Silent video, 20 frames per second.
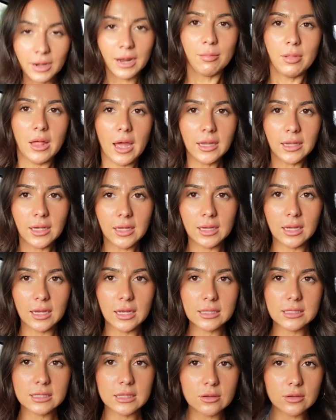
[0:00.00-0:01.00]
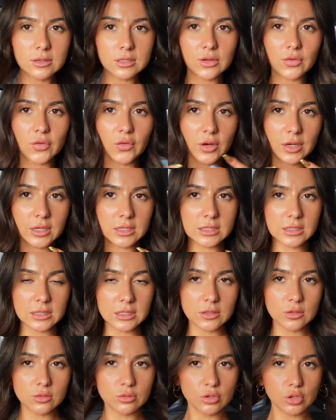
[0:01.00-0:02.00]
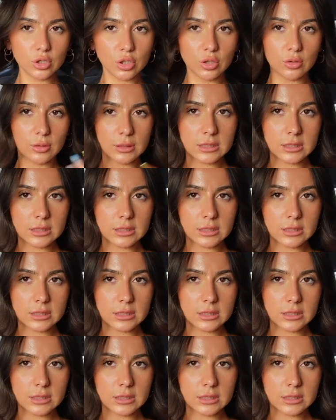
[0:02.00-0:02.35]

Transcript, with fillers: I'm liking it. It's a little different. It's a little new.